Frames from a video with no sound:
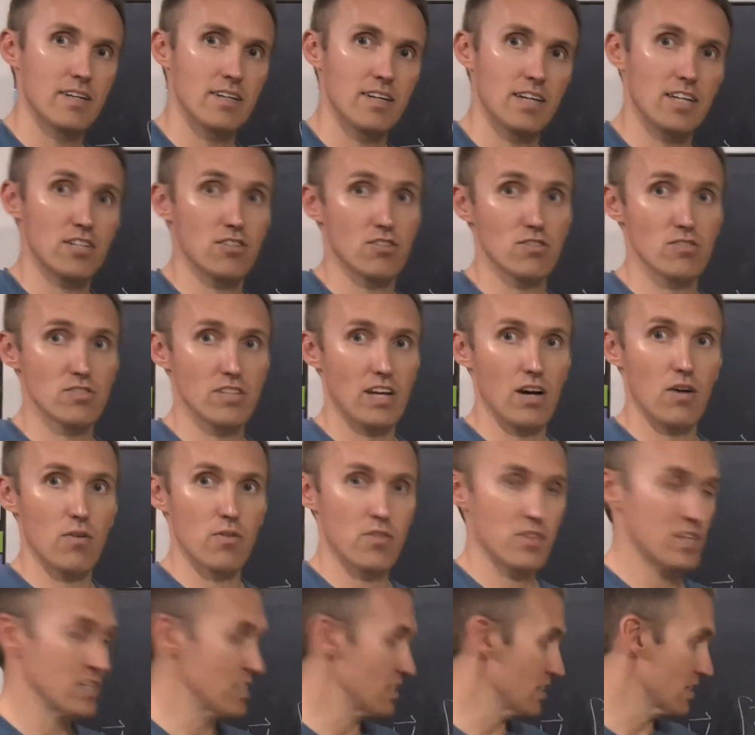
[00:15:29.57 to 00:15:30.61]
It turns
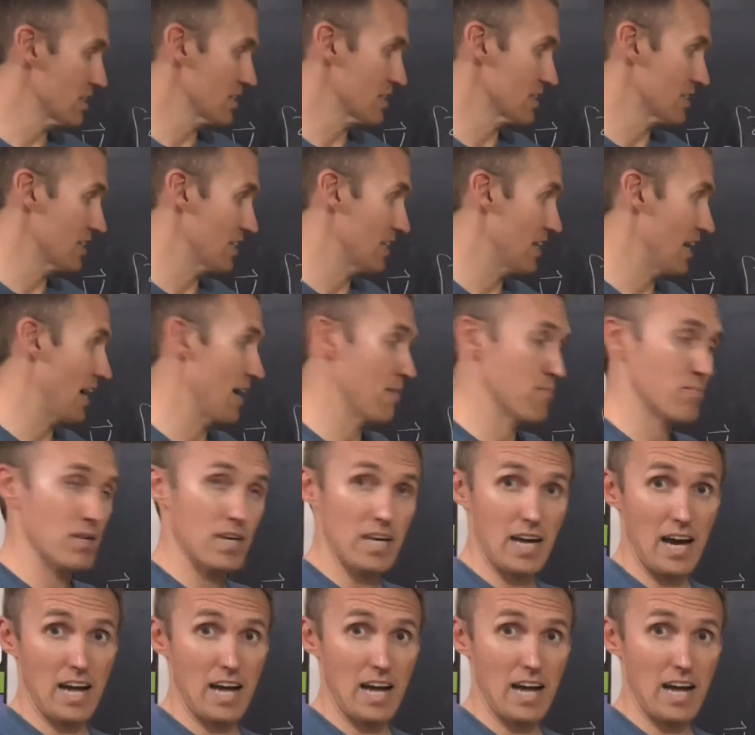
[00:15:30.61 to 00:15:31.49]
out this is going to be